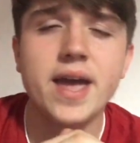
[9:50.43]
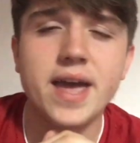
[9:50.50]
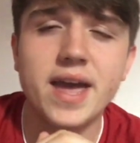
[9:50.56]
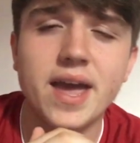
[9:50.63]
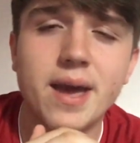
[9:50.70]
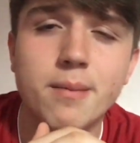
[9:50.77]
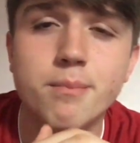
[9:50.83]

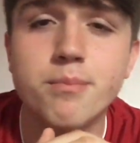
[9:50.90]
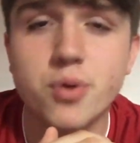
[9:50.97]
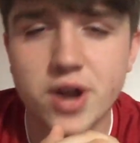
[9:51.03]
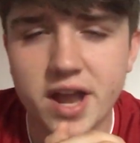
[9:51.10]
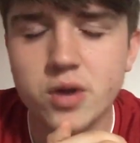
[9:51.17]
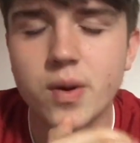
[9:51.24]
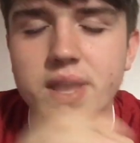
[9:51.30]
Um,
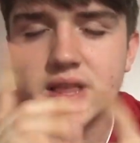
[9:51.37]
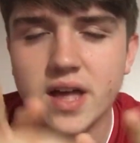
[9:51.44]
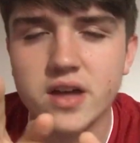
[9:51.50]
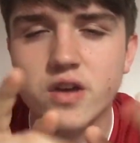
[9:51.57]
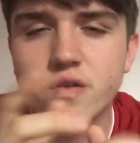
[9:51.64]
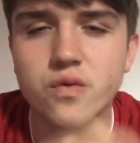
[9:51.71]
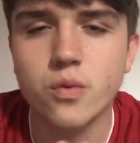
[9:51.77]
but anyway,
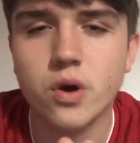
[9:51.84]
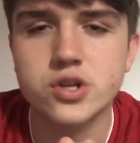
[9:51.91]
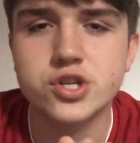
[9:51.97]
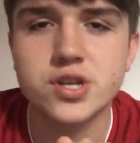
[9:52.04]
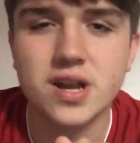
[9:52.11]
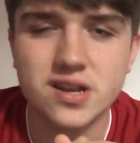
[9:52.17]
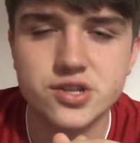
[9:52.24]
thank you for
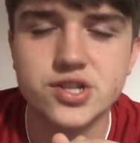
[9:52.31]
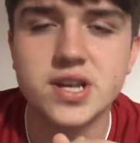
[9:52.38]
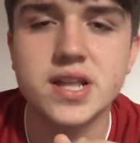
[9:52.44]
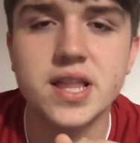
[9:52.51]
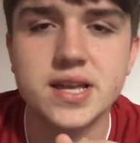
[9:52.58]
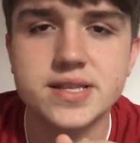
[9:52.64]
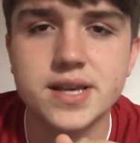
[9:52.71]
watching and I'll see
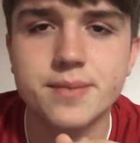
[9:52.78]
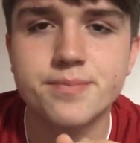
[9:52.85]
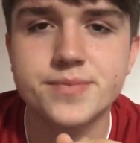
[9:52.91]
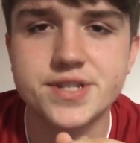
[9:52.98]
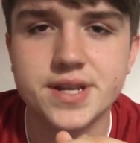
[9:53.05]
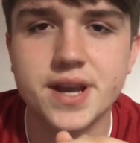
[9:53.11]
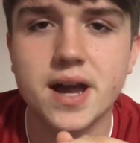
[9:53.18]
you later.
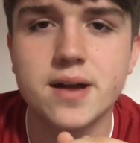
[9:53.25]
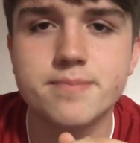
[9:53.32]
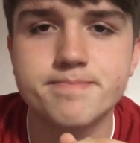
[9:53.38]
ta